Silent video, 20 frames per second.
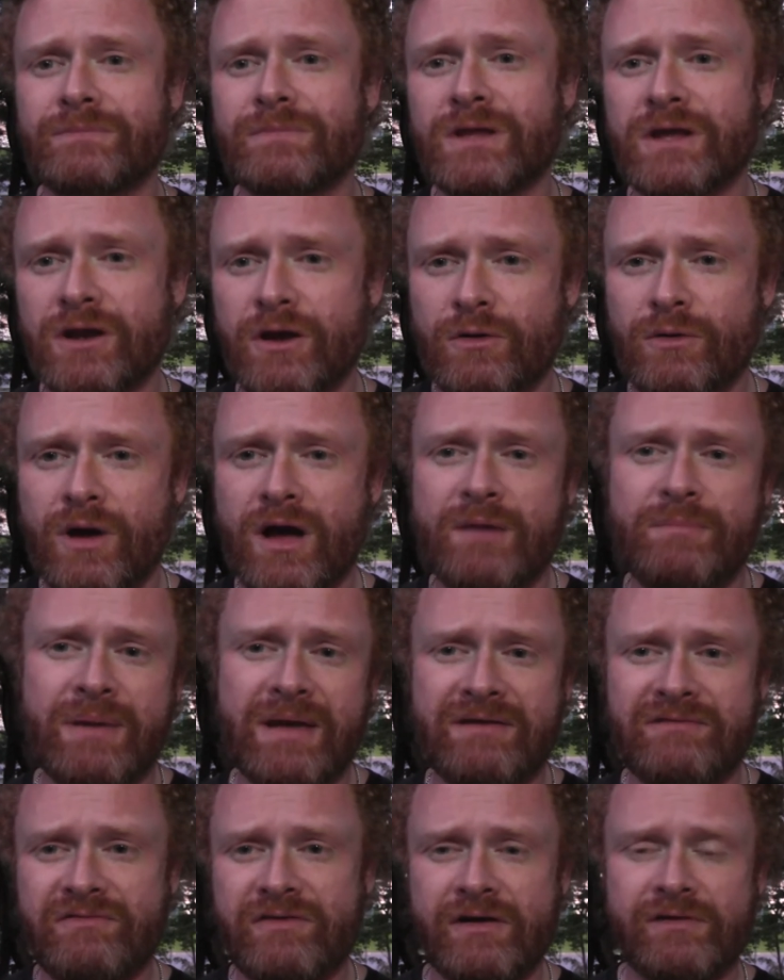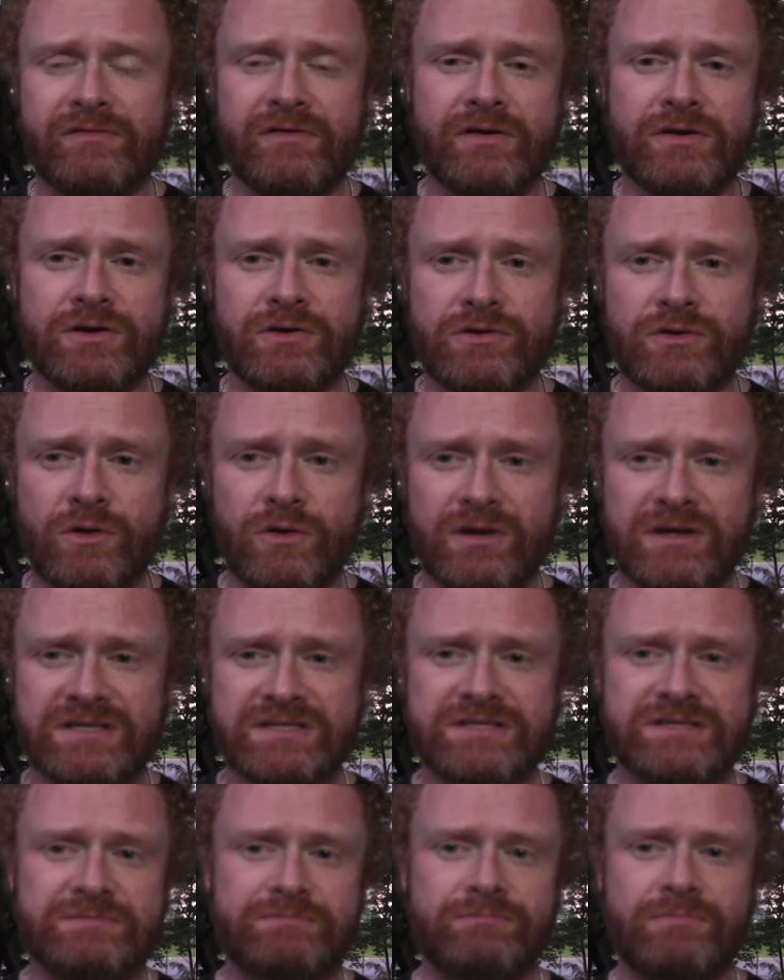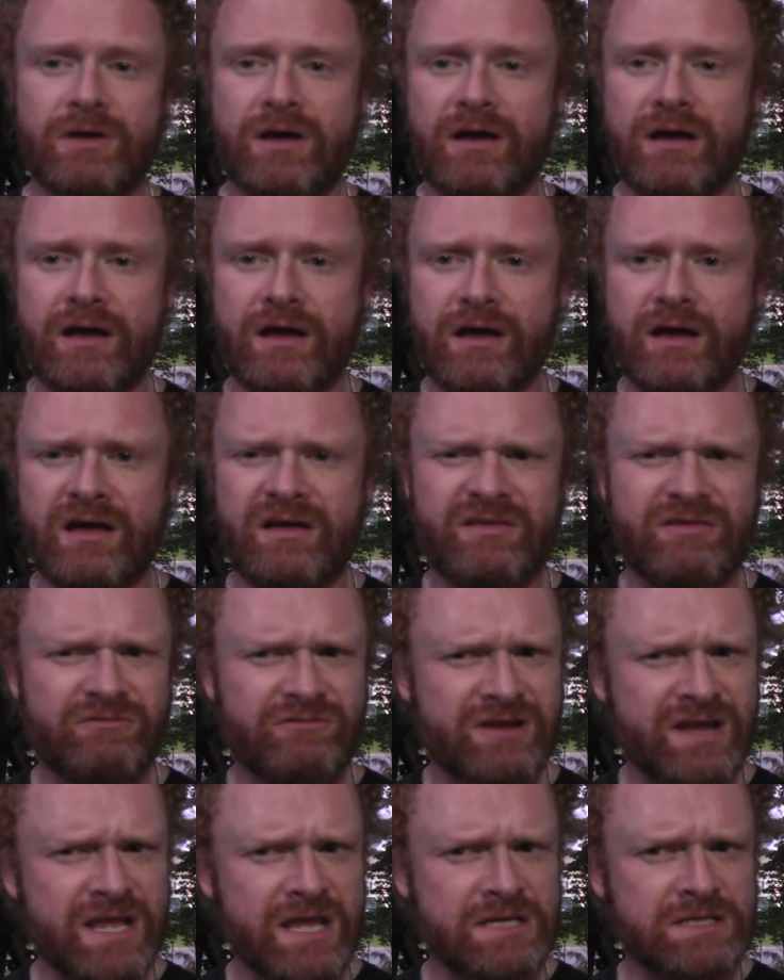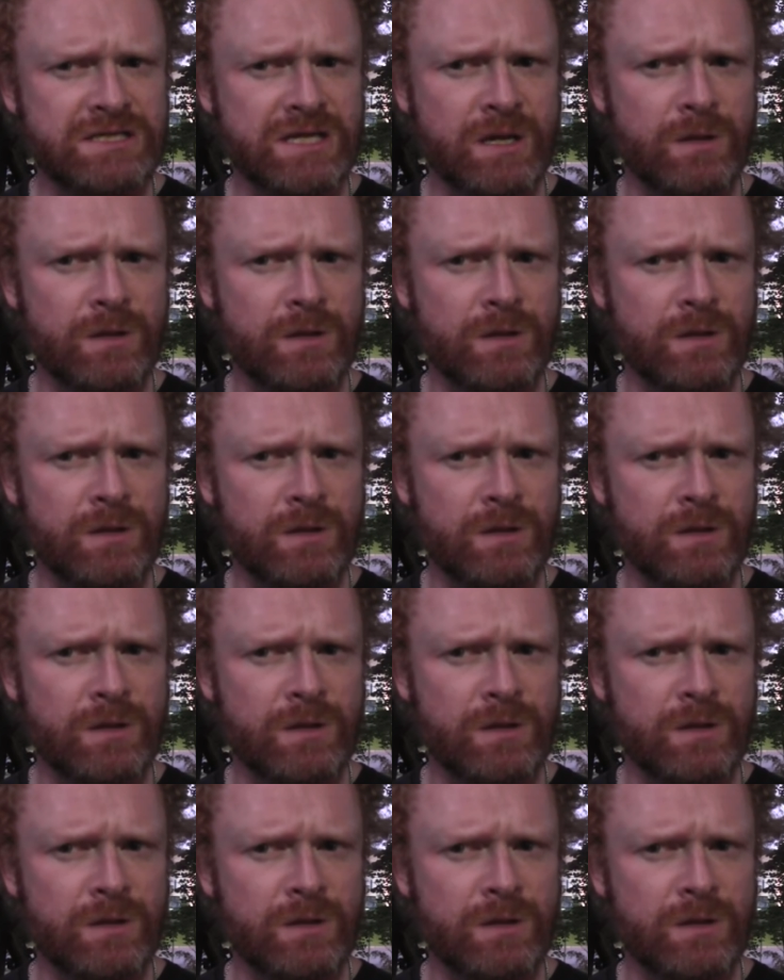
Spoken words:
you know, I paid $500 3 years ago.